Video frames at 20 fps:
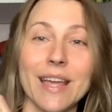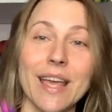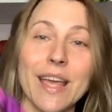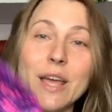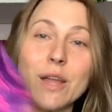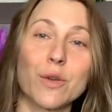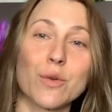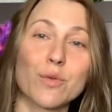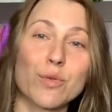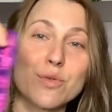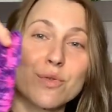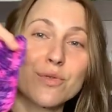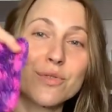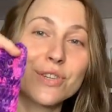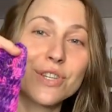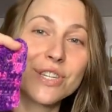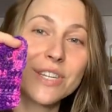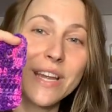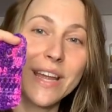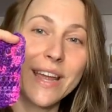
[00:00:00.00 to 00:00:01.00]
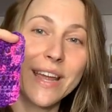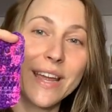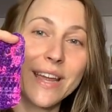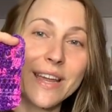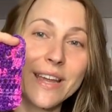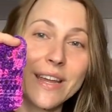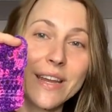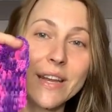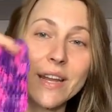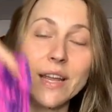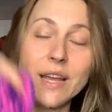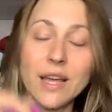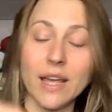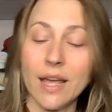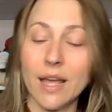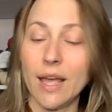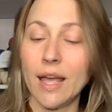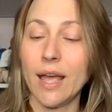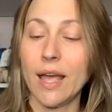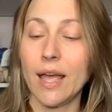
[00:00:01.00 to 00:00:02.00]
and crocheted.
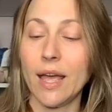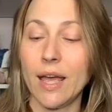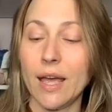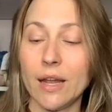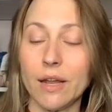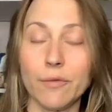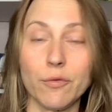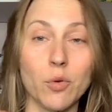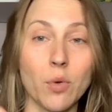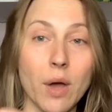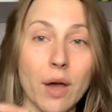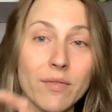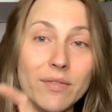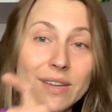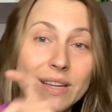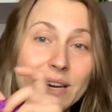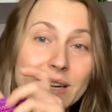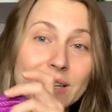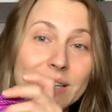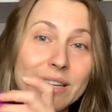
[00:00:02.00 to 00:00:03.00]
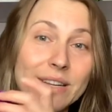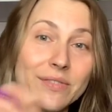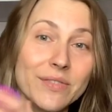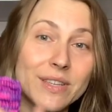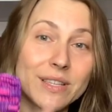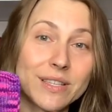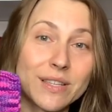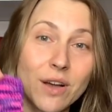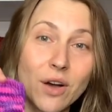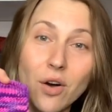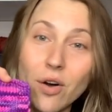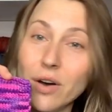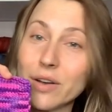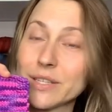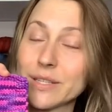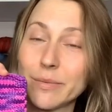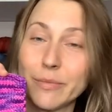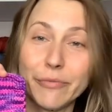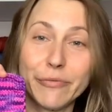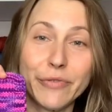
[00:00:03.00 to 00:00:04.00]
And if you haven't gotten any of this
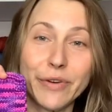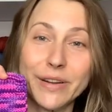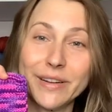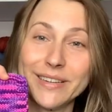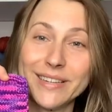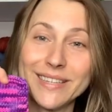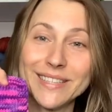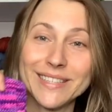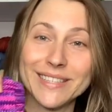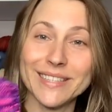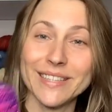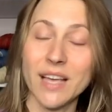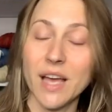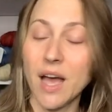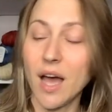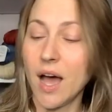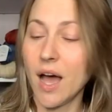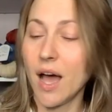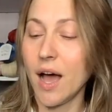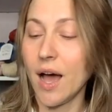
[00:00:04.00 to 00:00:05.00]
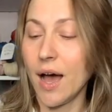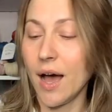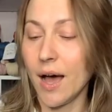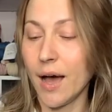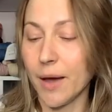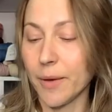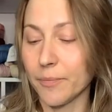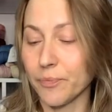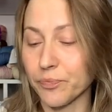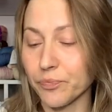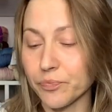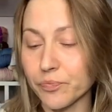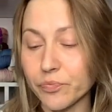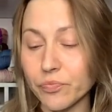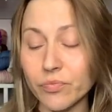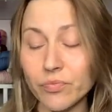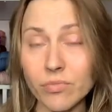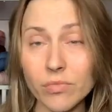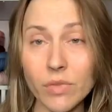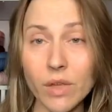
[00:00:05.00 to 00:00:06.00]
awesome funness, um,
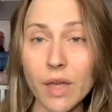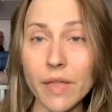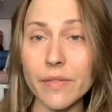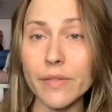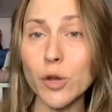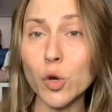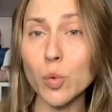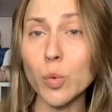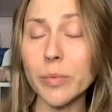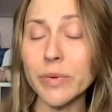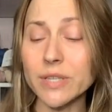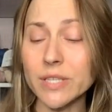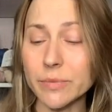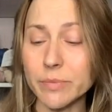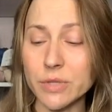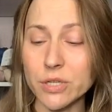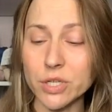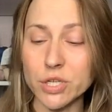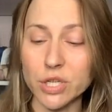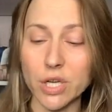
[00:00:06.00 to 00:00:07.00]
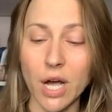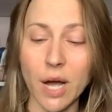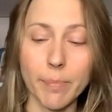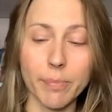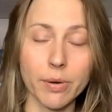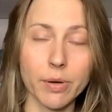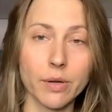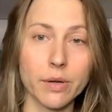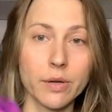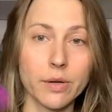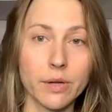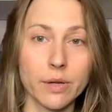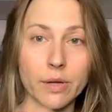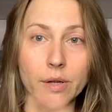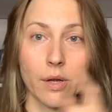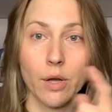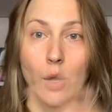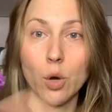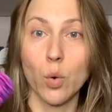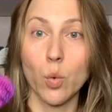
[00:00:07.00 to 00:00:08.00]
there will be some in the shop.
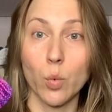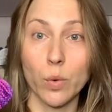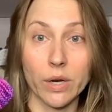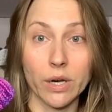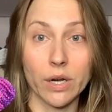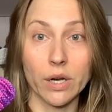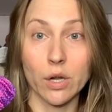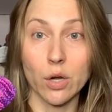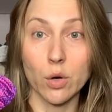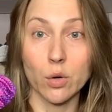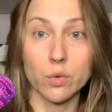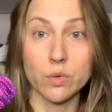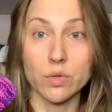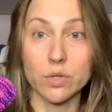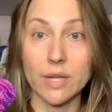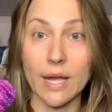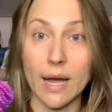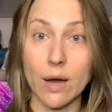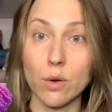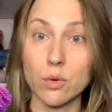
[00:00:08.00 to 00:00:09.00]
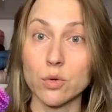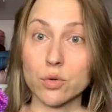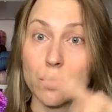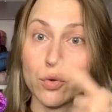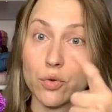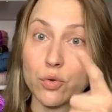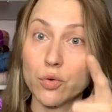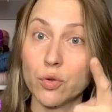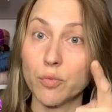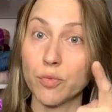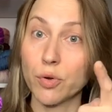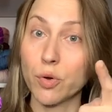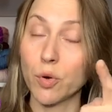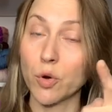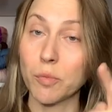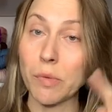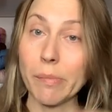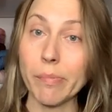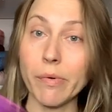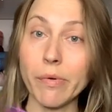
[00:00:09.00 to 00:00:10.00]
When it goes out to the pre-order
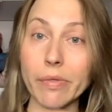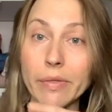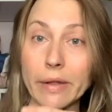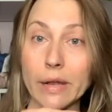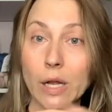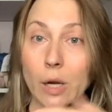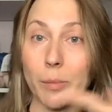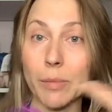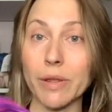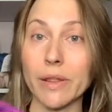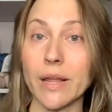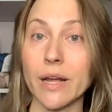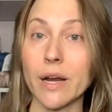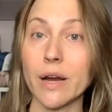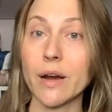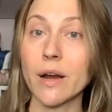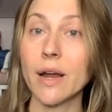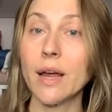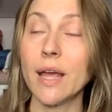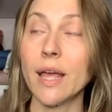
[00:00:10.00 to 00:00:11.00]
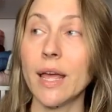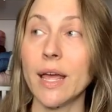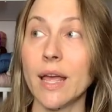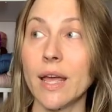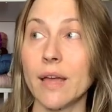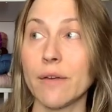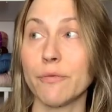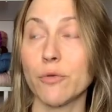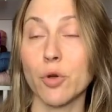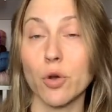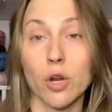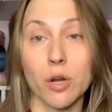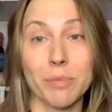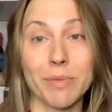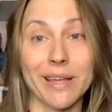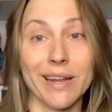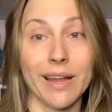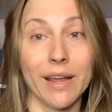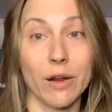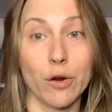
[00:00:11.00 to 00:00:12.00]
people, then it'll be there. If you're going to be
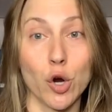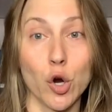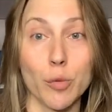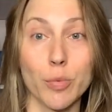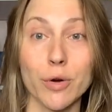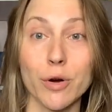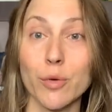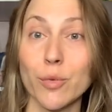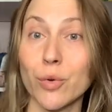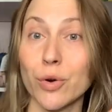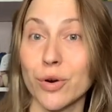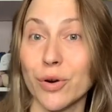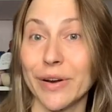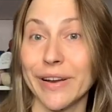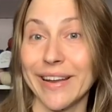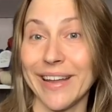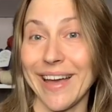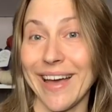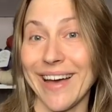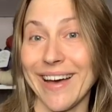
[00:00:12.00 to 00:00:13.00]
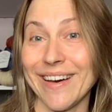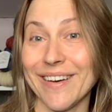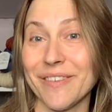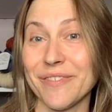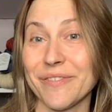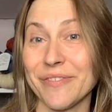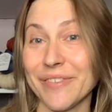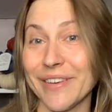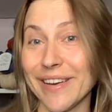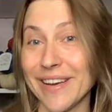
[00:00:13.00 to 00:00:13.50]
in Ann Arbor, we're going to have